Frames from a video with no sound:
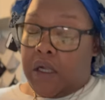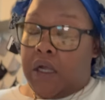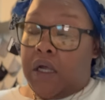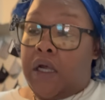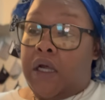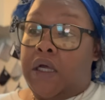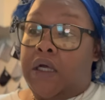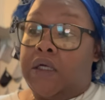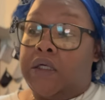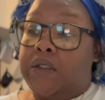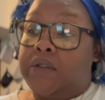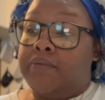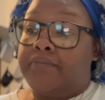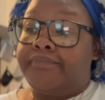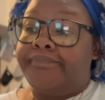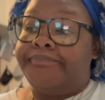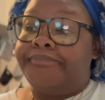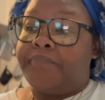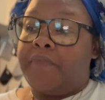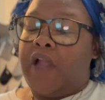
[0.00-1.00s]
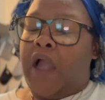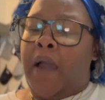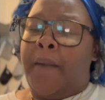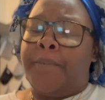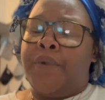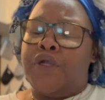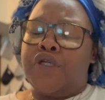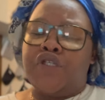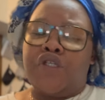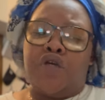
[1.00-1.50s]
Um, I'm
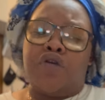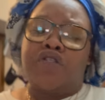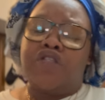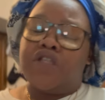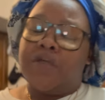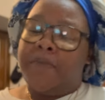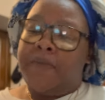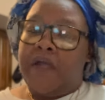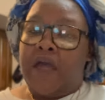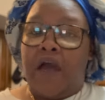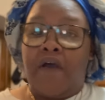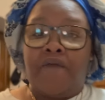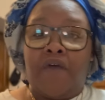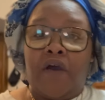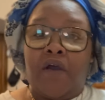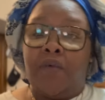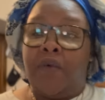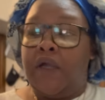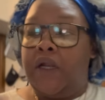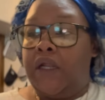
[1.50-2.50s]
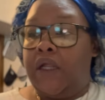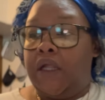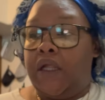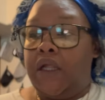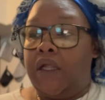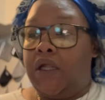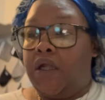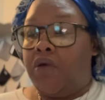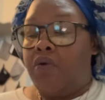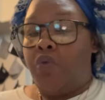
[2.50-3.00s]
pretty sure some of y'all have
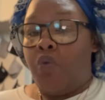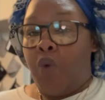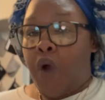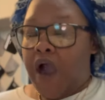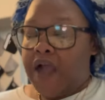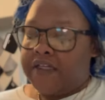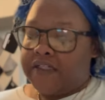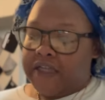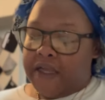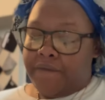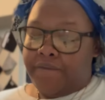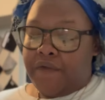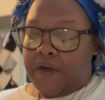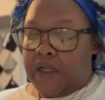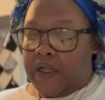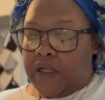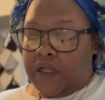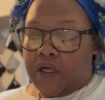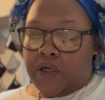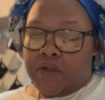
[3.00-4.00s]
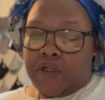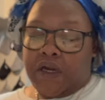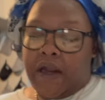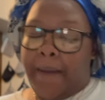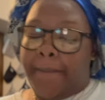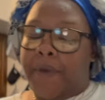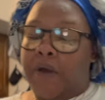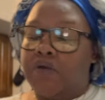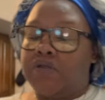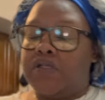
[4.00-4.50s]
already watched that video that
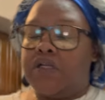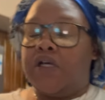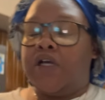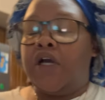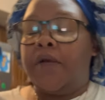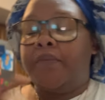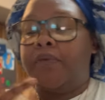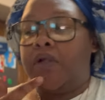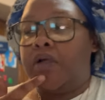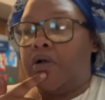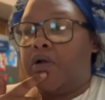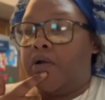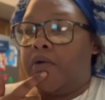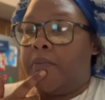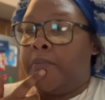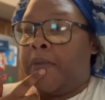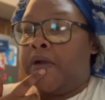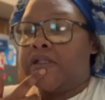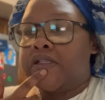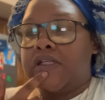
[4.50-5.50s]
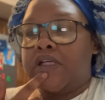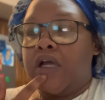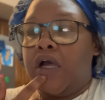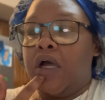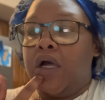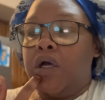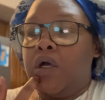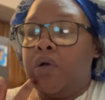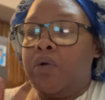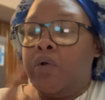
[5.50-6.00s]
I posted a couple of months
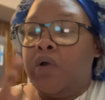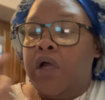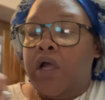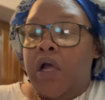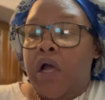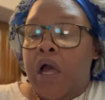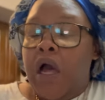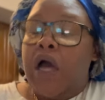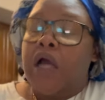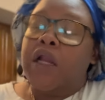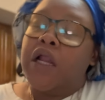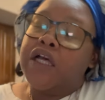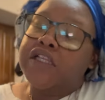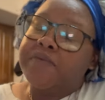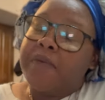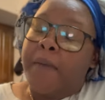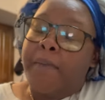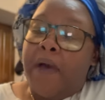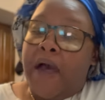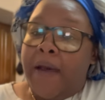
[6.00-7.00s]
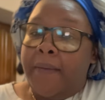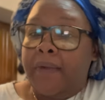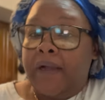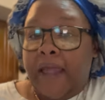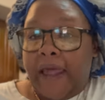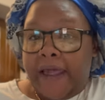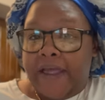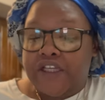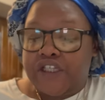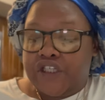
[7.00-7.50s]
ago. I lost my mom
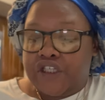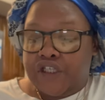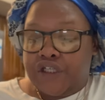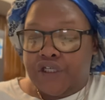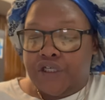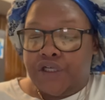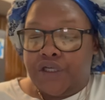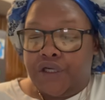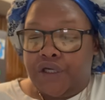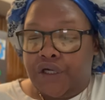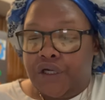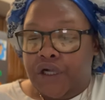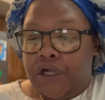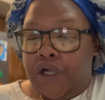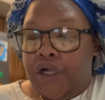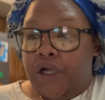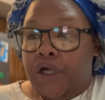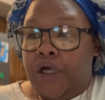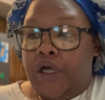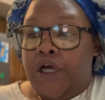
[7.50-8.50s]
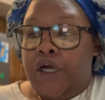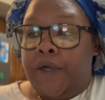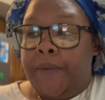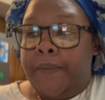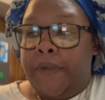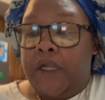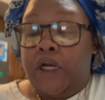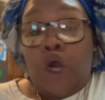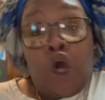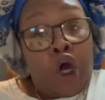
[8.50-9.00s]
last year um,
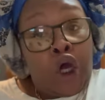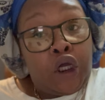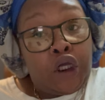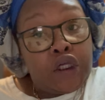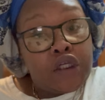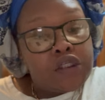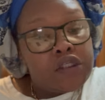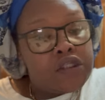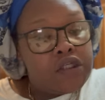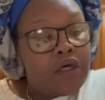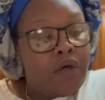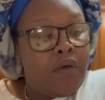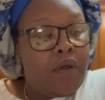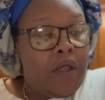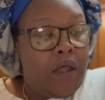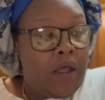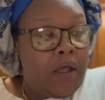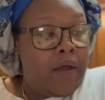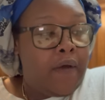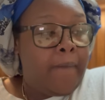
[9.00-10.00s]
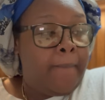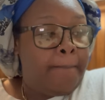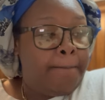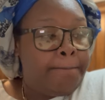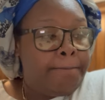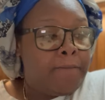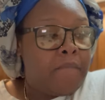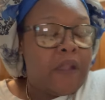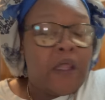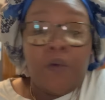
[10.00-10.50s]
in August. So yeah,
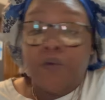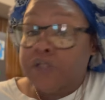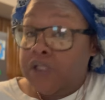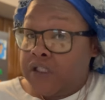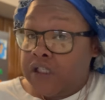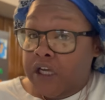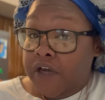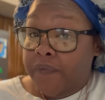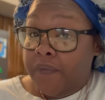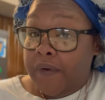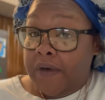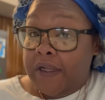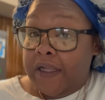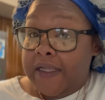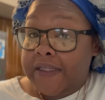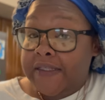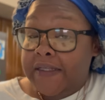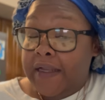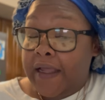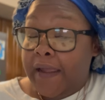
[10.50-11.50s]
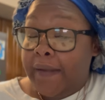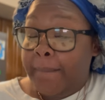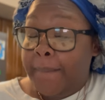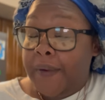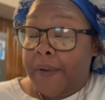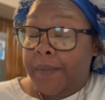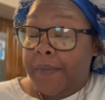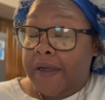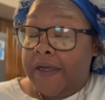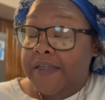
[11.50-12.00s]
it was a tough one yesterday,
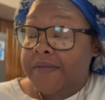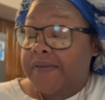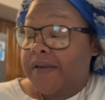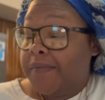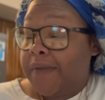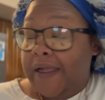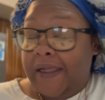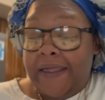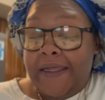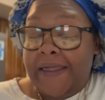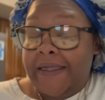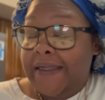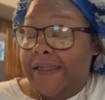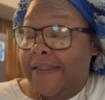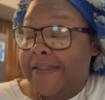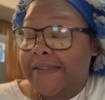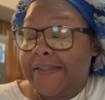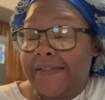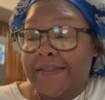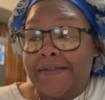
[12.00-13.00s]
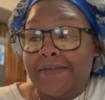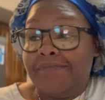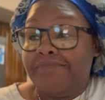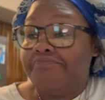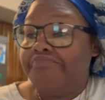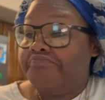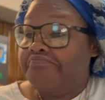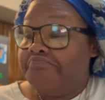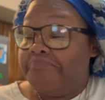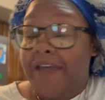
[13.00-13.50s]
but my husband and my kids
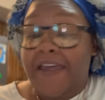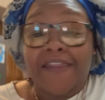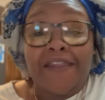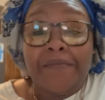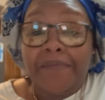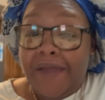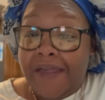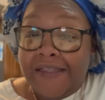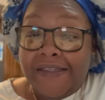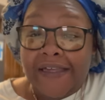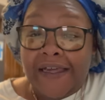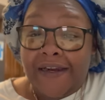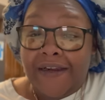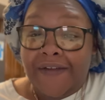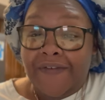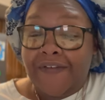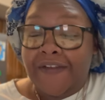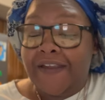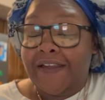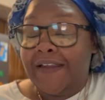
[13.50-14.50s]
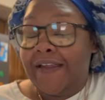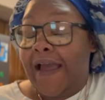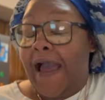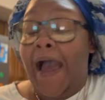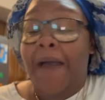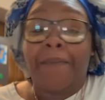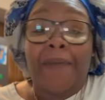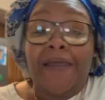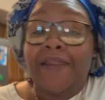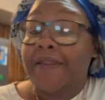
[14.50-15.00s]
made the best out of it.
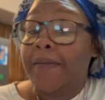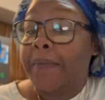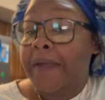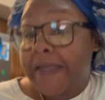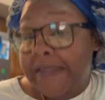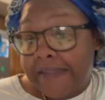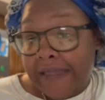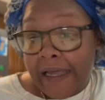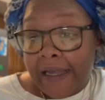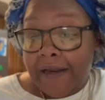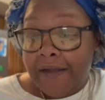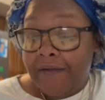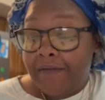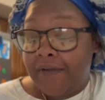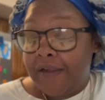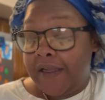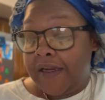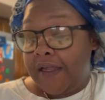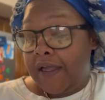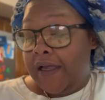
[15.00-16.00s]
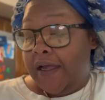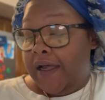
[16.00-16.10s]
I made the best out of it.